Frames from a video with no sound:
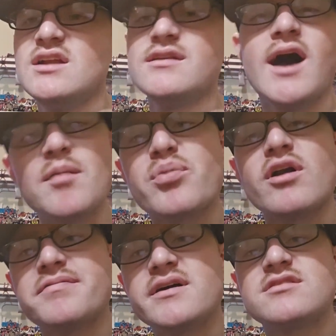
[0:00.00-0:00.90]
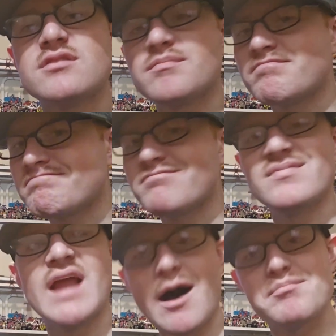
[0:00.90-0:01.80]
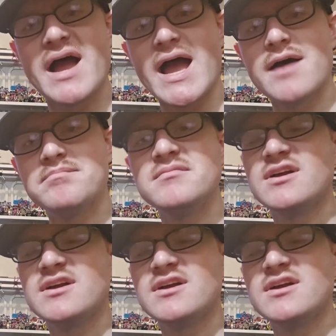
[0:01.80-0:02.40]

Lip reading: Not perfect, not bad,